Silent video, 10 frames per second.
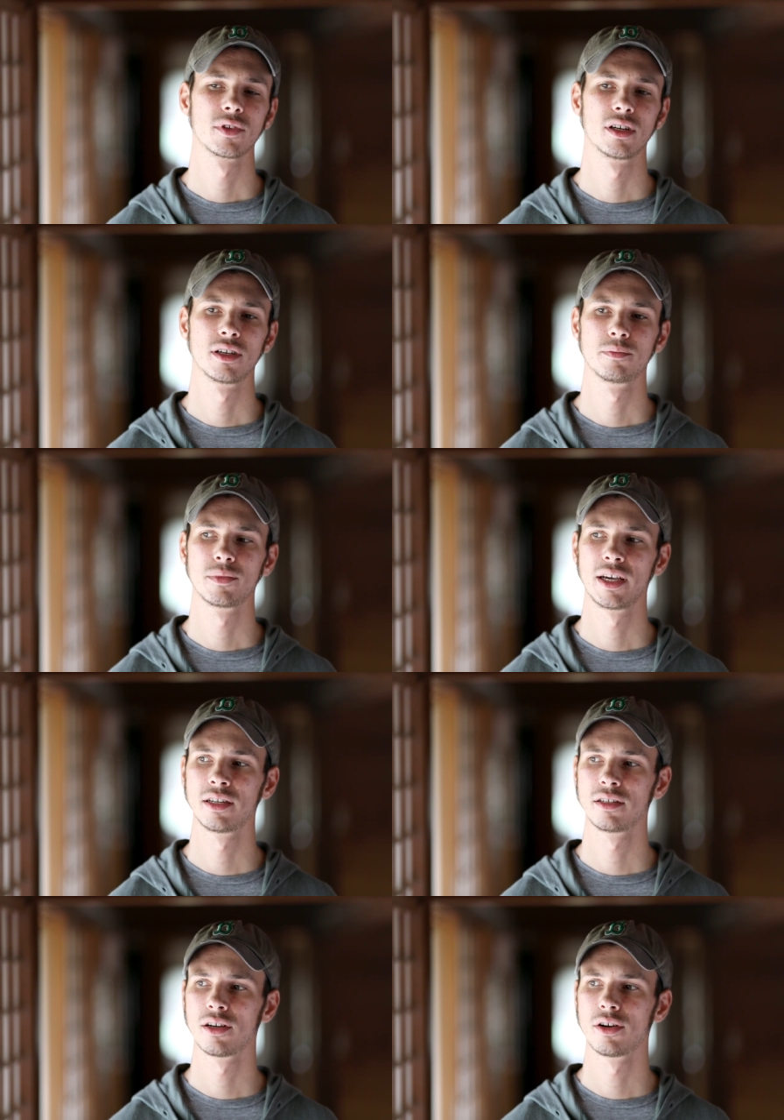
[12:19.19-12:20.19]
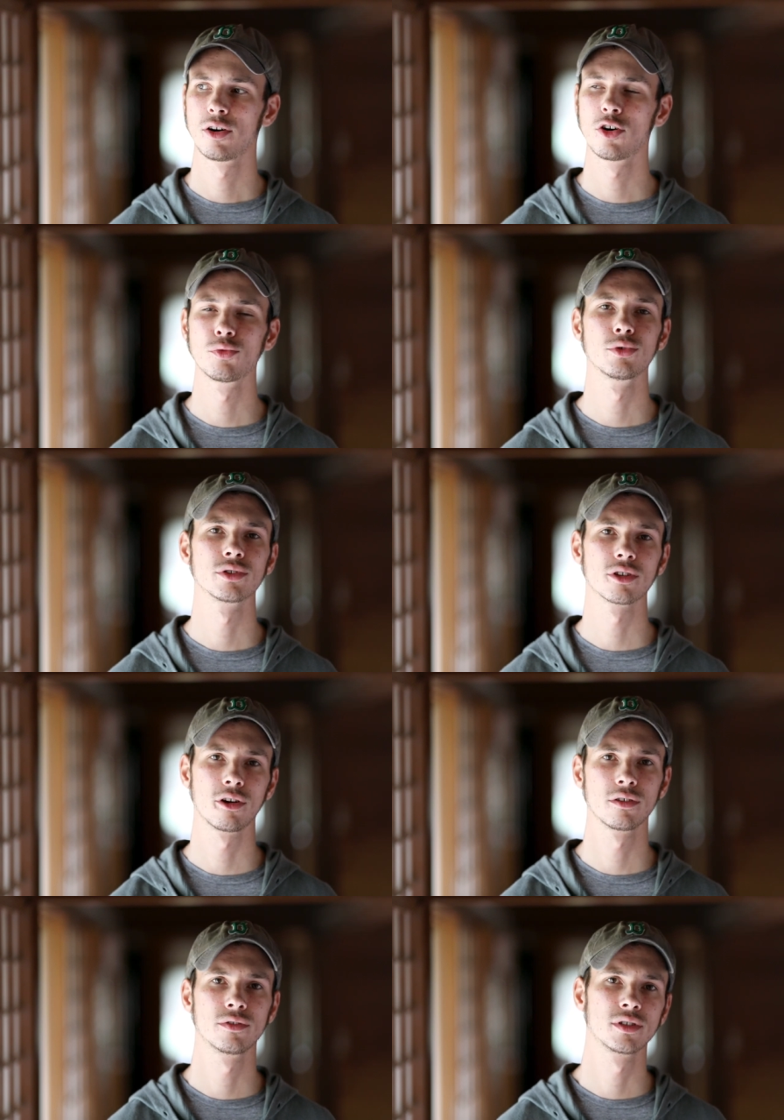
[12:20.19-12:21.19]
Um, and almost
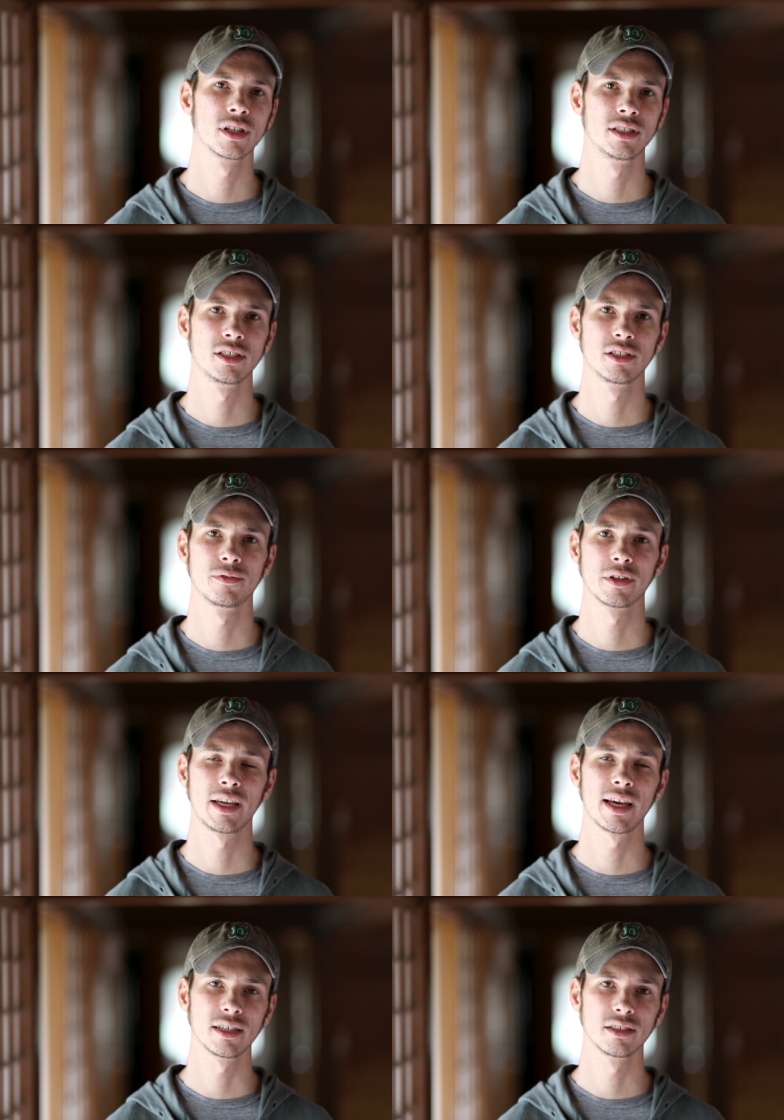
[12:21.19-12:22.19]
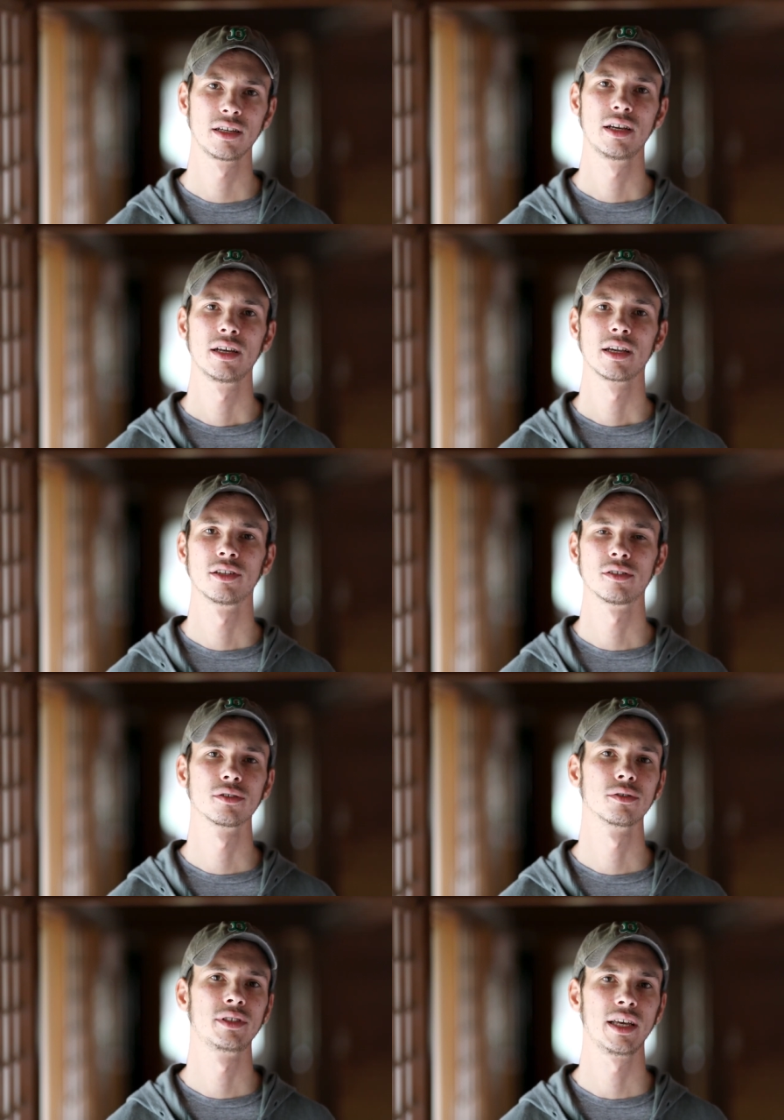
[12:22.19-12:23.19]
all of those lenses for Canon can
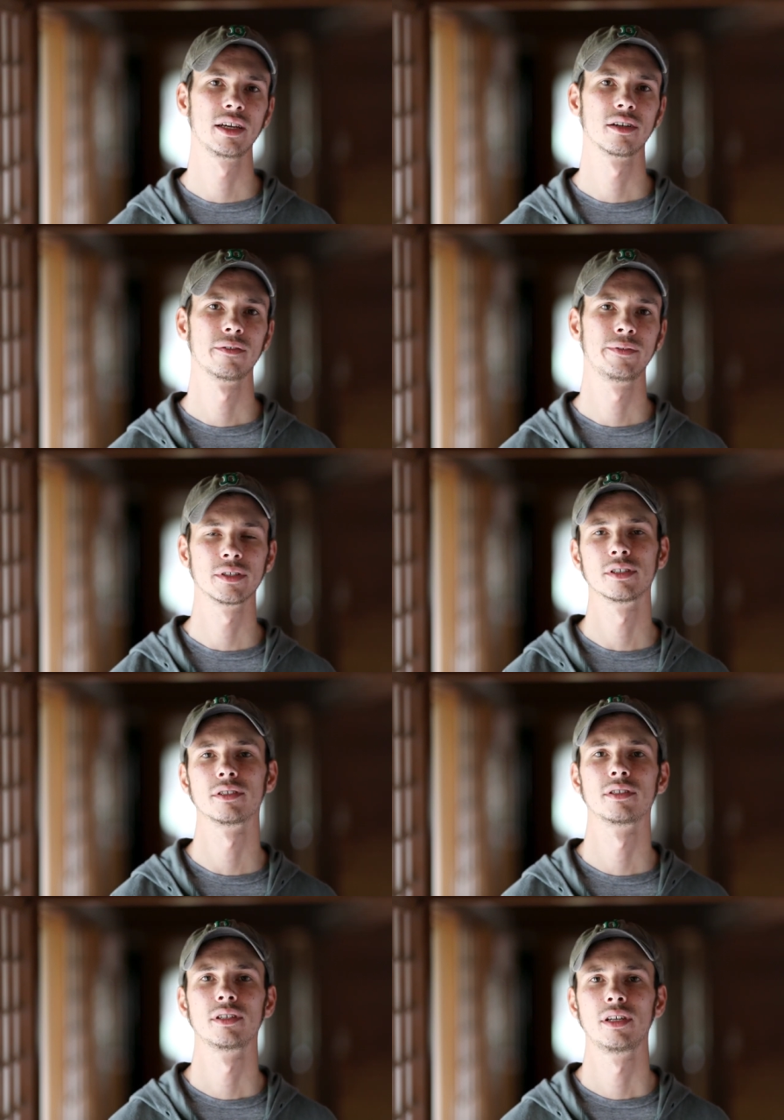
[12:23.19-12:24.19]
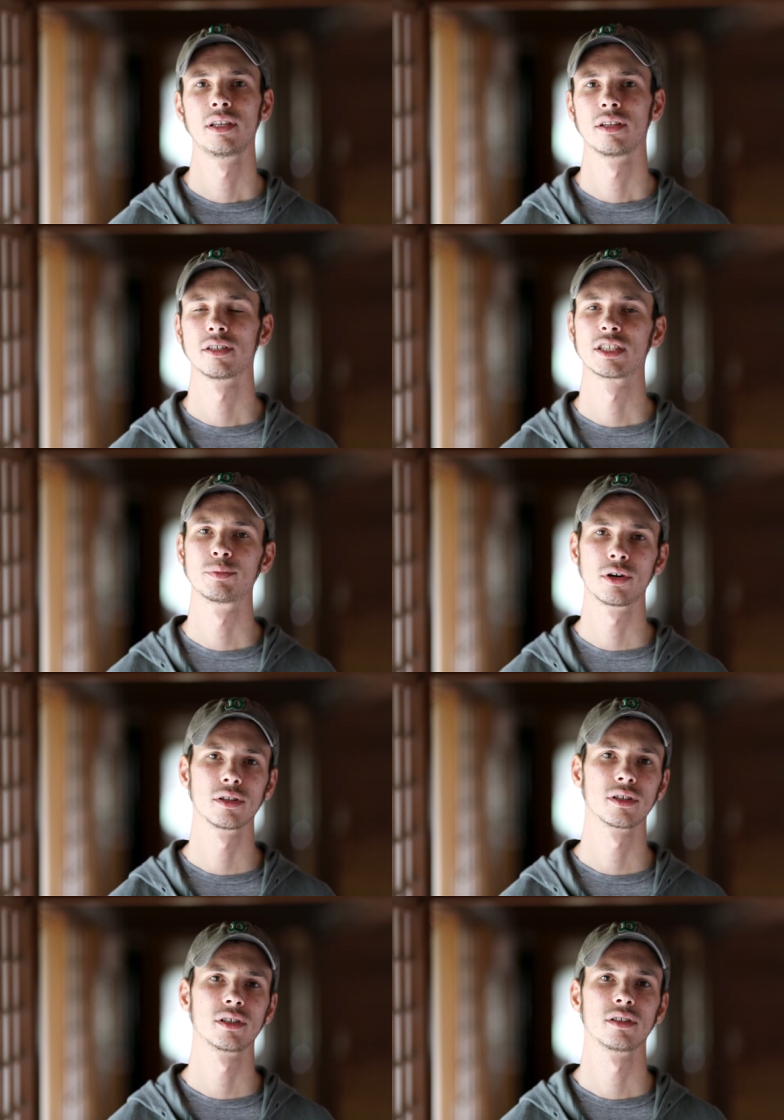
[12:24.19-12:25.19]
also take filters. They're
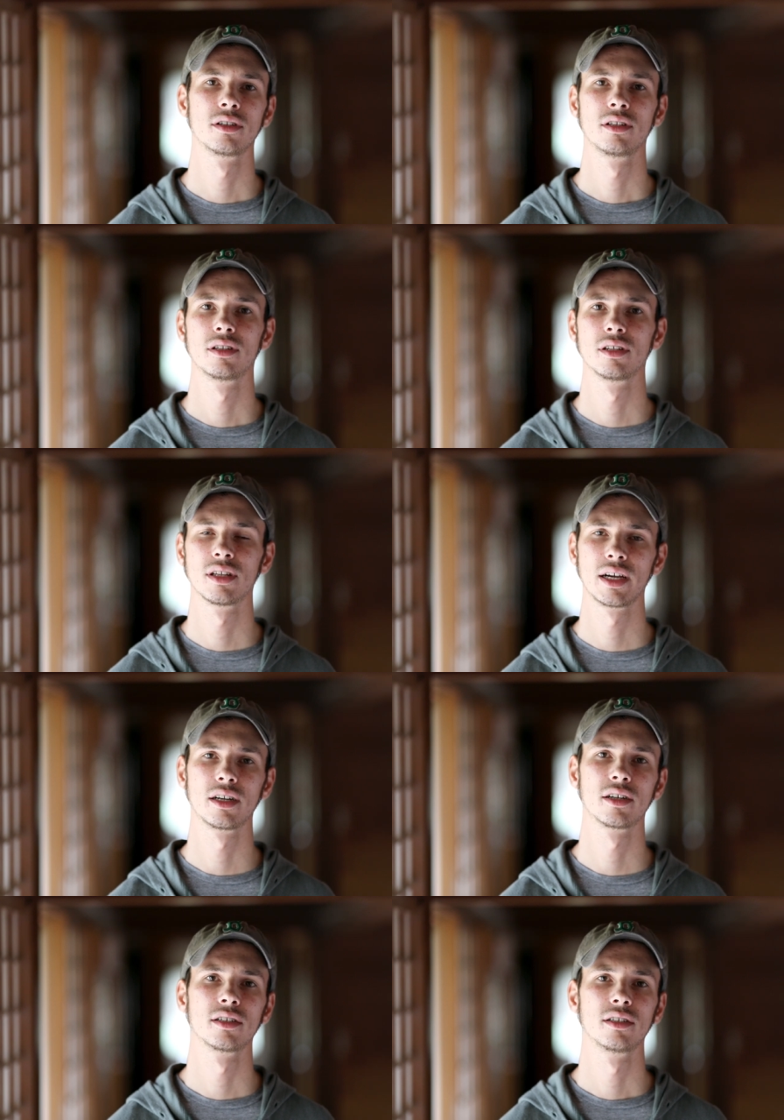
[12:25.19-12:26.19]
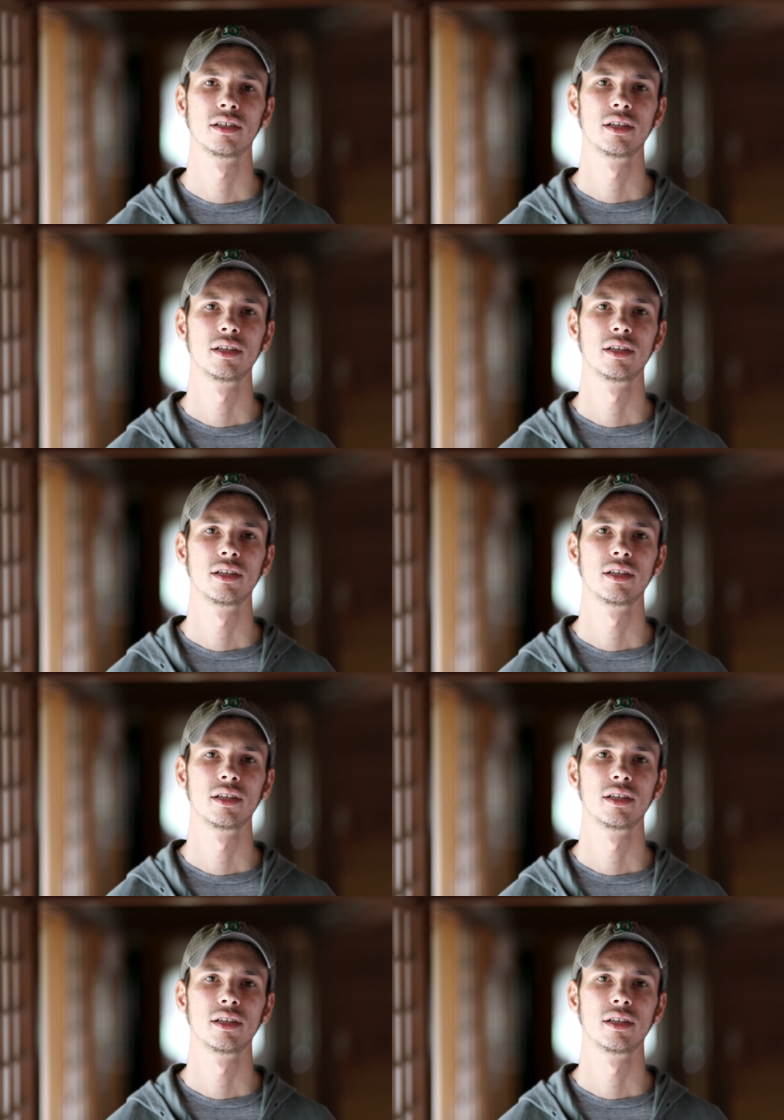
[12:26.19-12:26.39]
smaller, they're lighter,